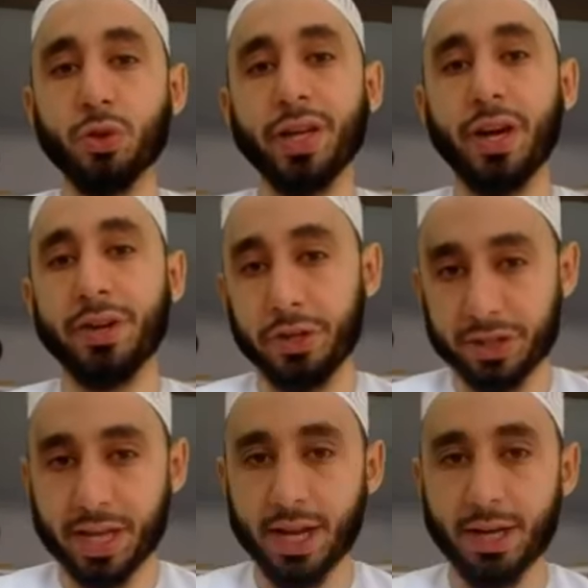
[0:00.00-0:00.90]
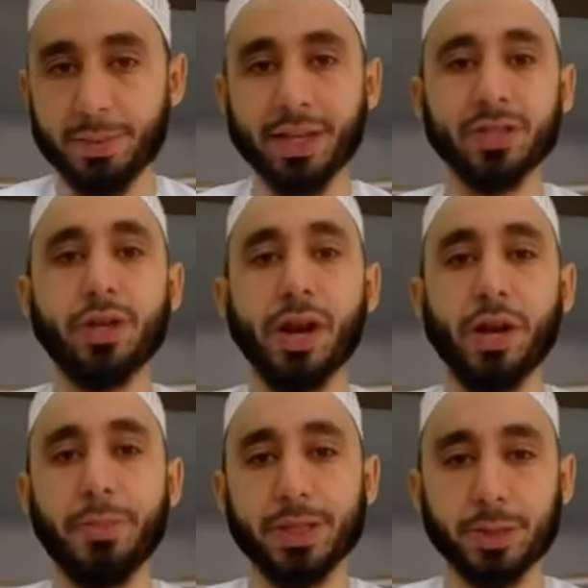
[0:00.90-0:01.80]
so they understand it because they're
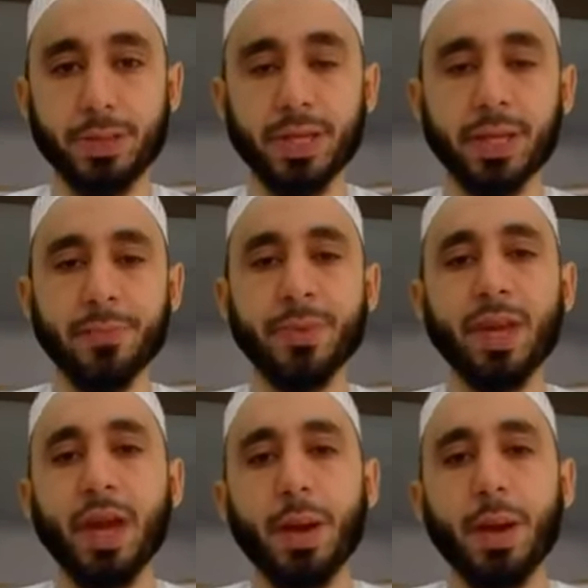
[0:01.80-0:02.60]
Arabic speaking,